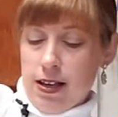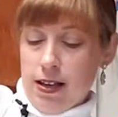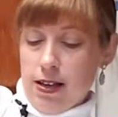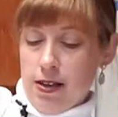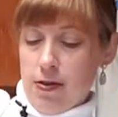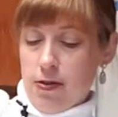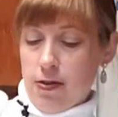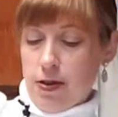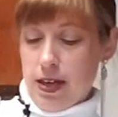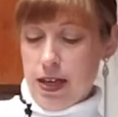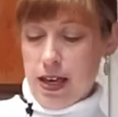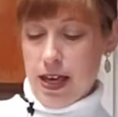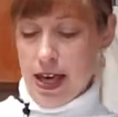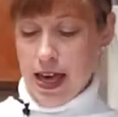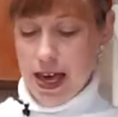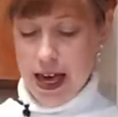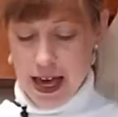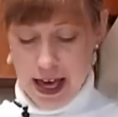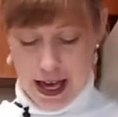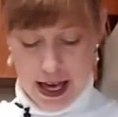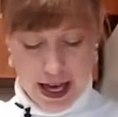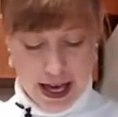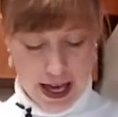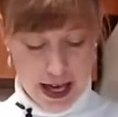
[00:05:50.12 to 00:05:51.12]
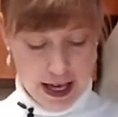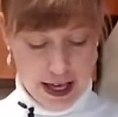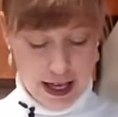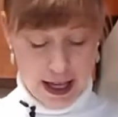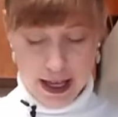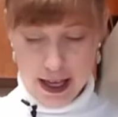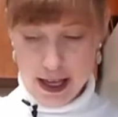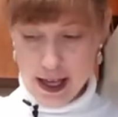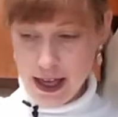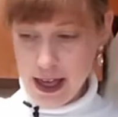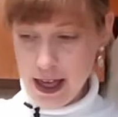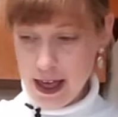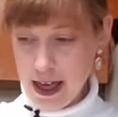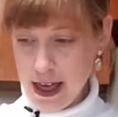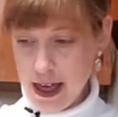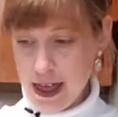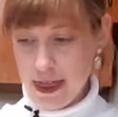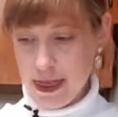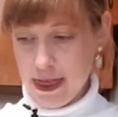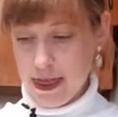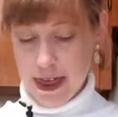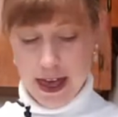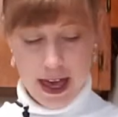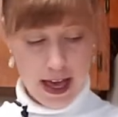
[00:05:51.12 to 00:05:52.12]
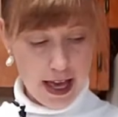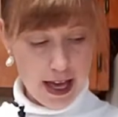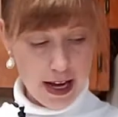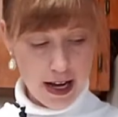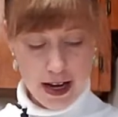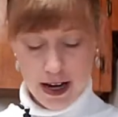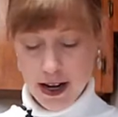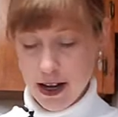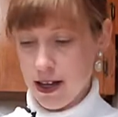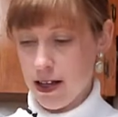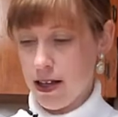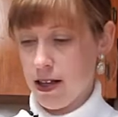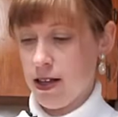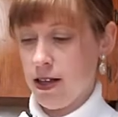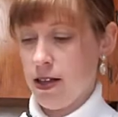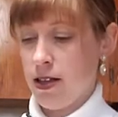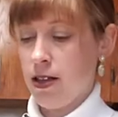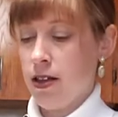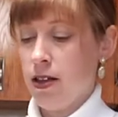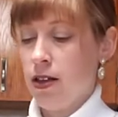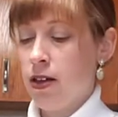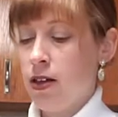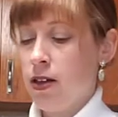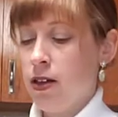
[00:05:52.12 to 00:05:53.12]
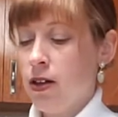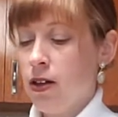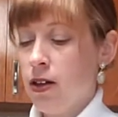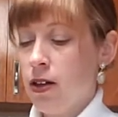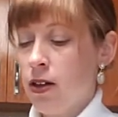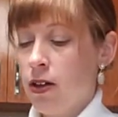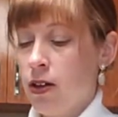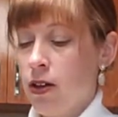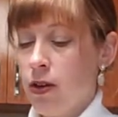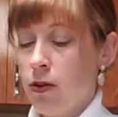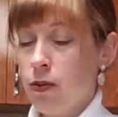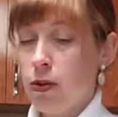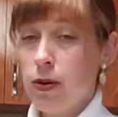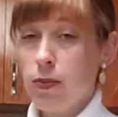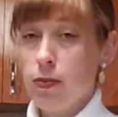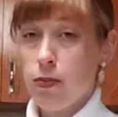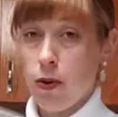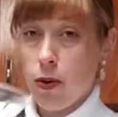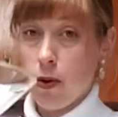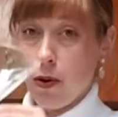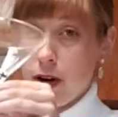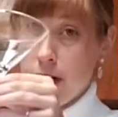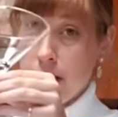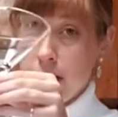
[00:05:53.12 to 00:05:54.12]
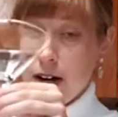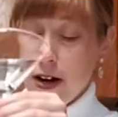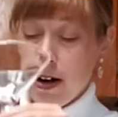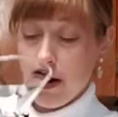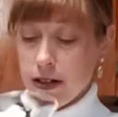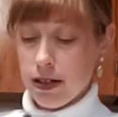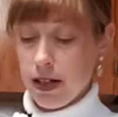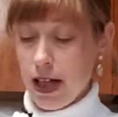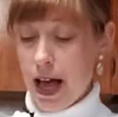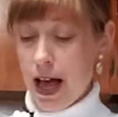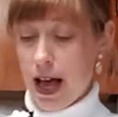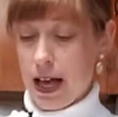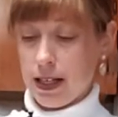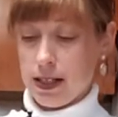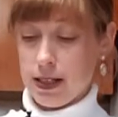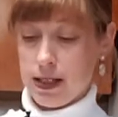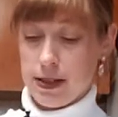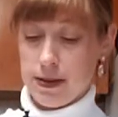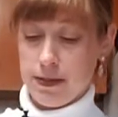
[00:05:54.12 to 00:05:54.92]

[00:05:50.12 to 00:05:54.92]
Okay, and then we pour it in our glass.